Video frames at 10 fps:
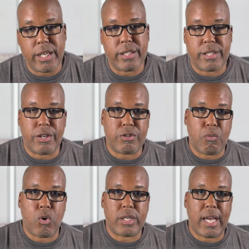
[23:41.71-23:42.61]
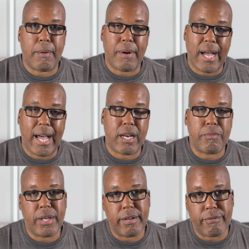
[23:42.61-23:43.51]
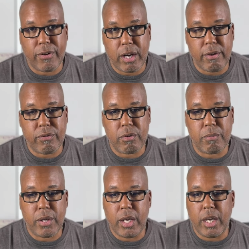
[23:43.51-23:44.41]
is there's more time behind them than in front of them.